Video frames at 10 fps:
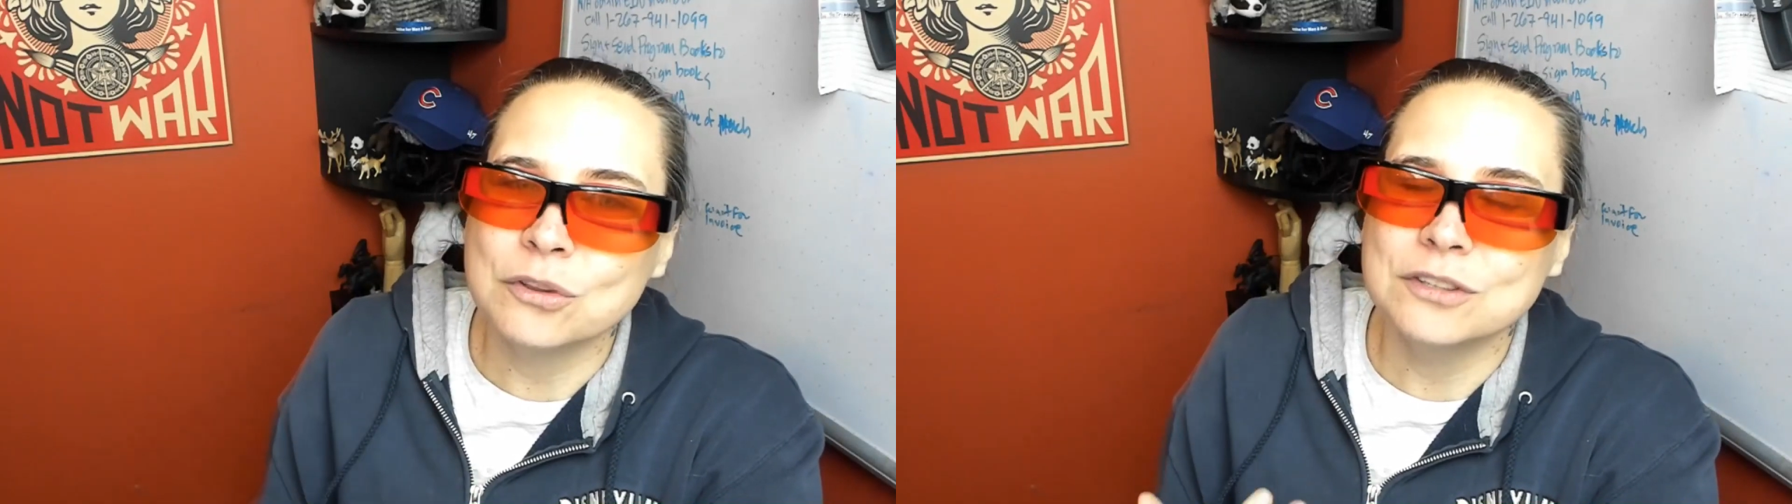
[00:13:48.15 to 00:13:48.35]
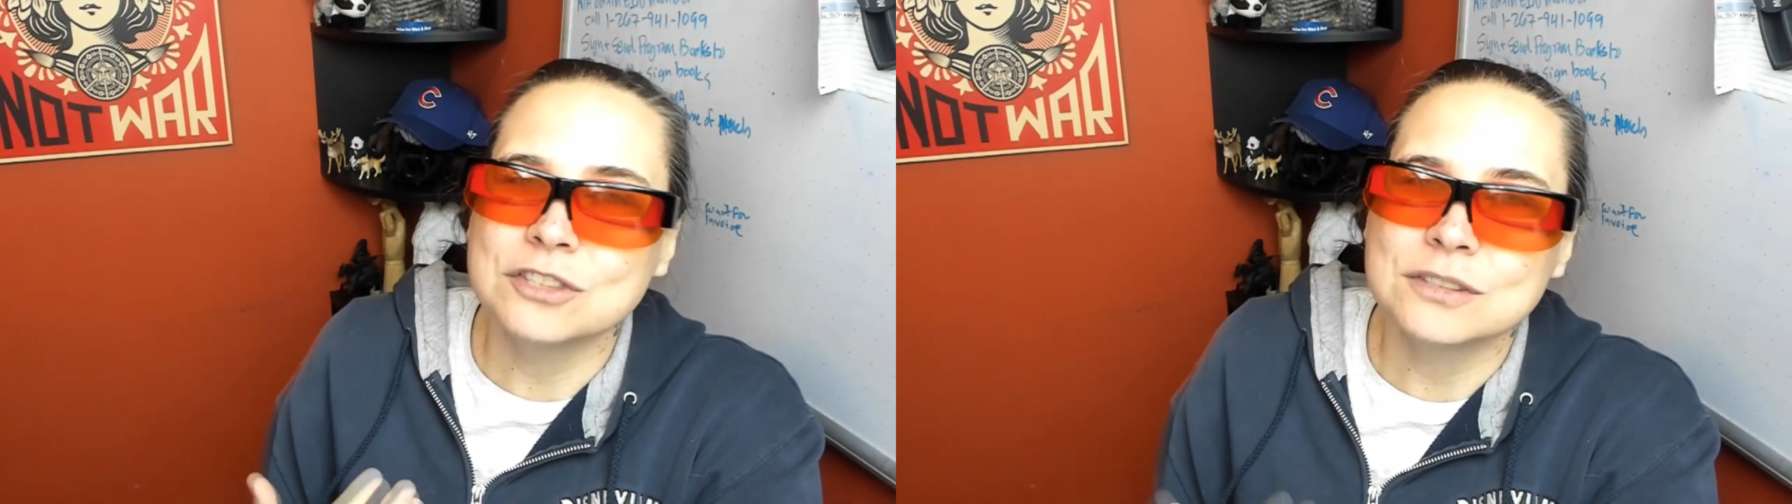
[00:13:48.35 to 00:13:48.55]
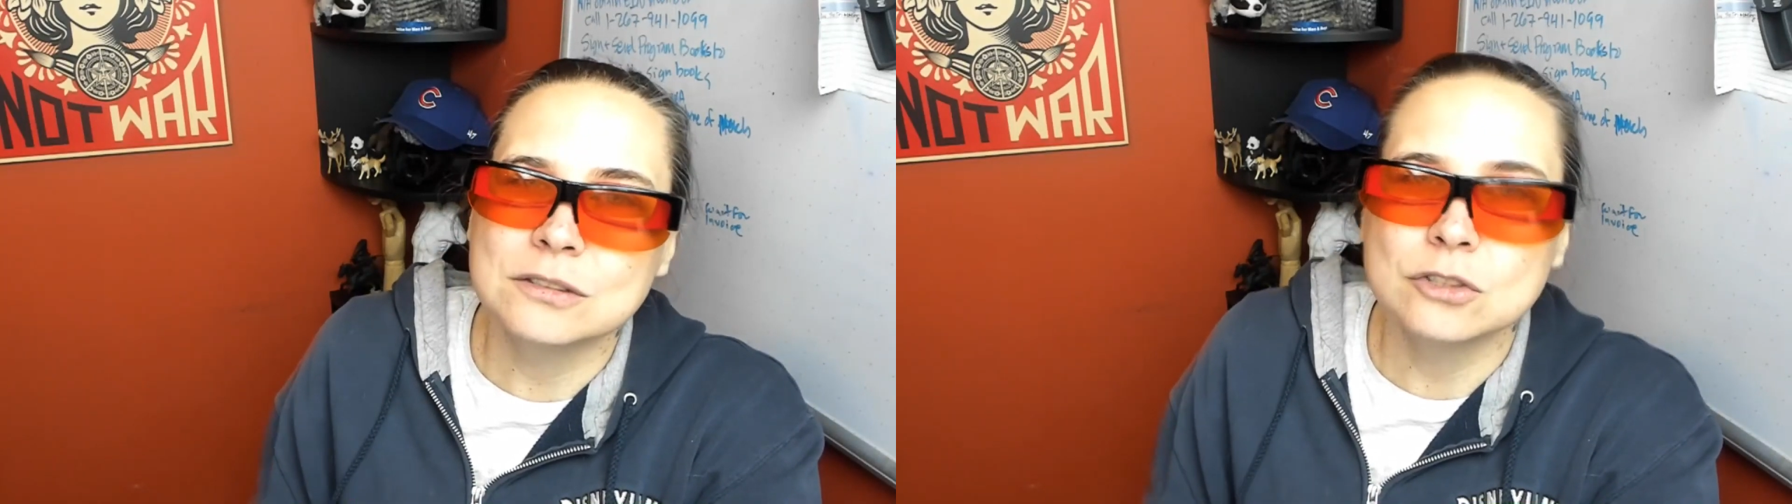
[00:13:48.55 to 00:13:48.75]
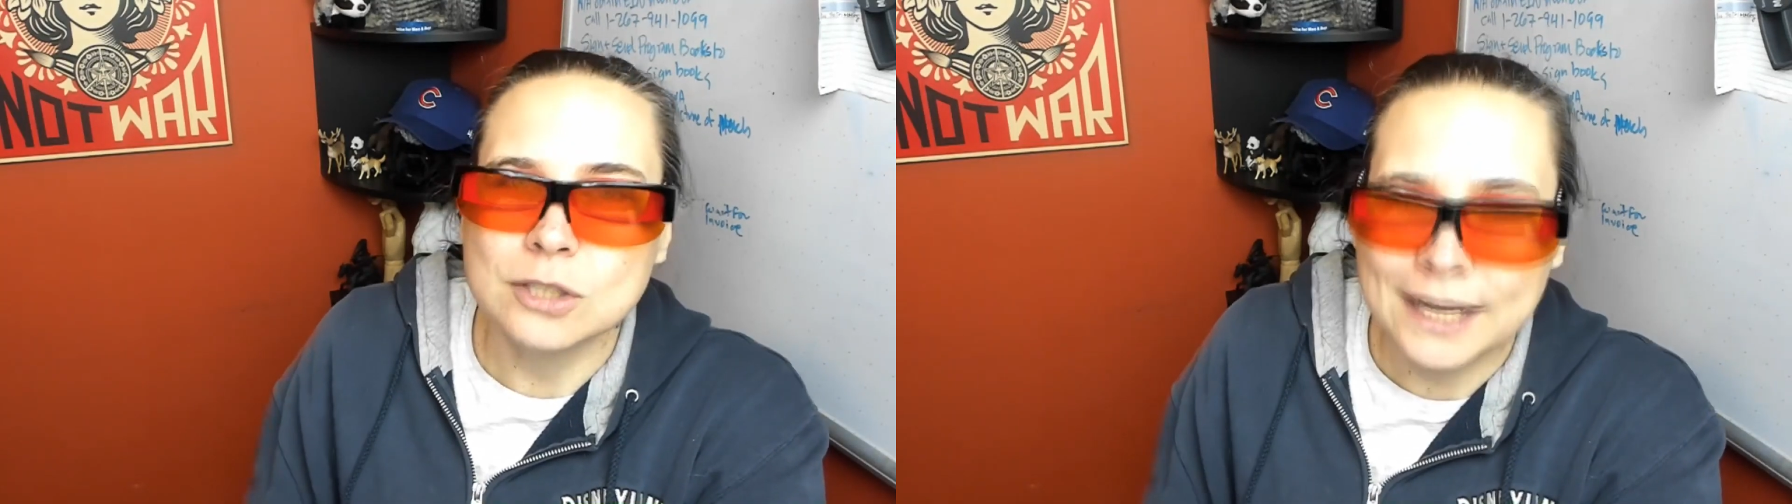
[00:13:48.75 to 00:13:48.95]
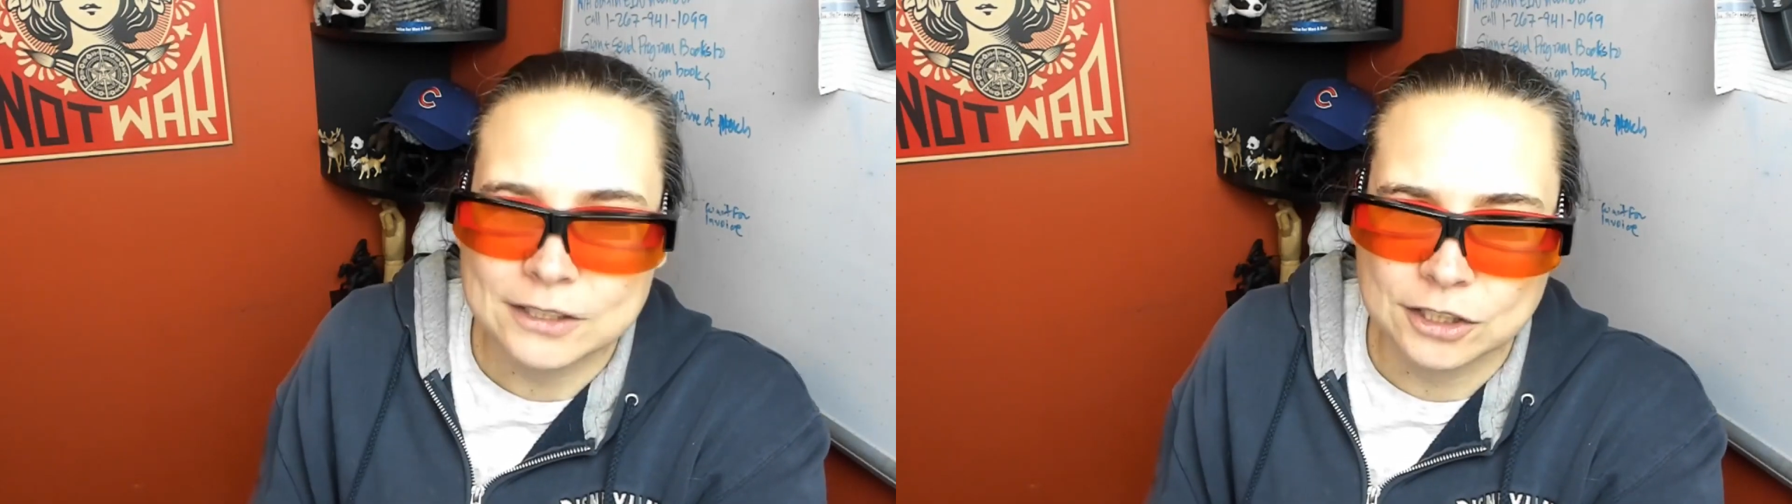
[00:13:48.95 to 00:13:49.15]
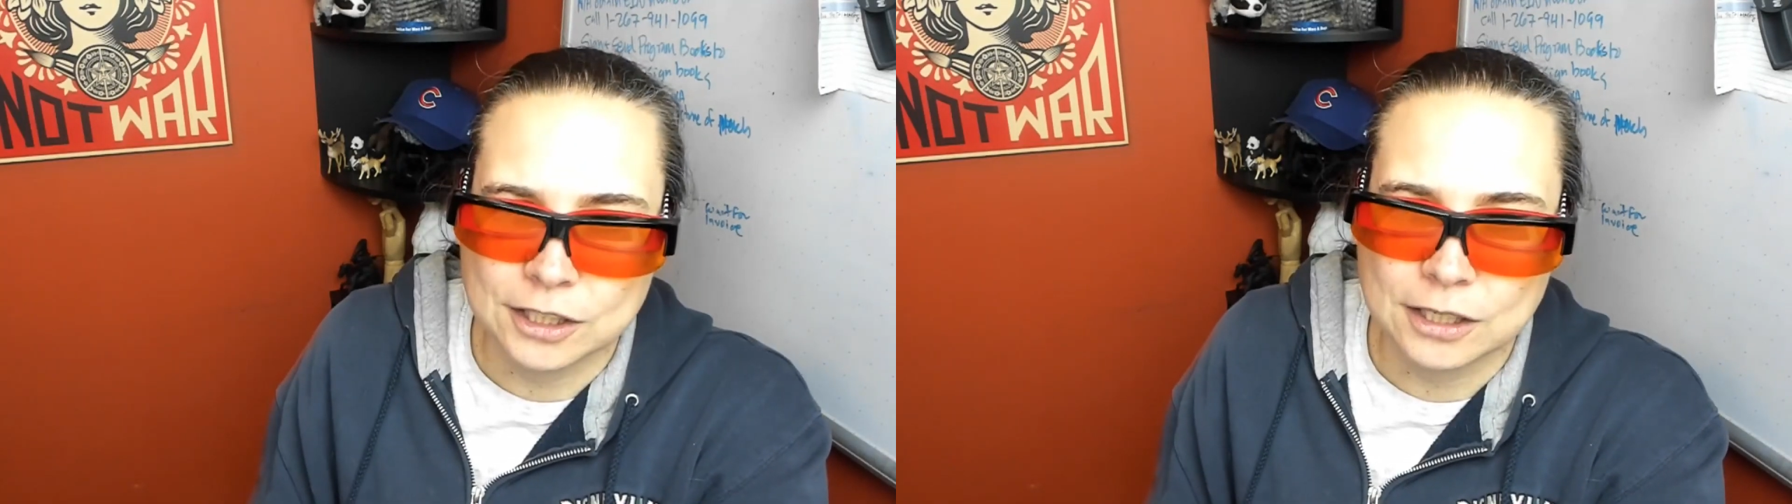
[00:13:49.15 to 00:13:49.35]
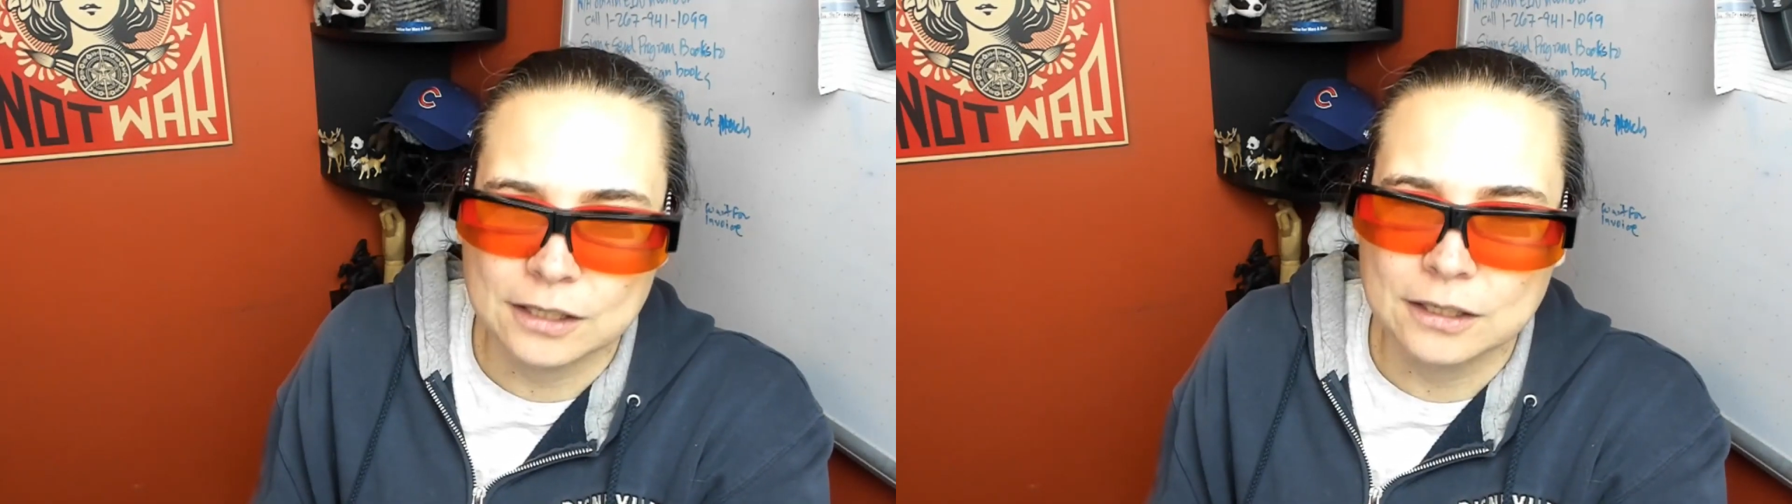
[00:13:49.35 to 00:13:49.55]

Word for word: than just a tragedy.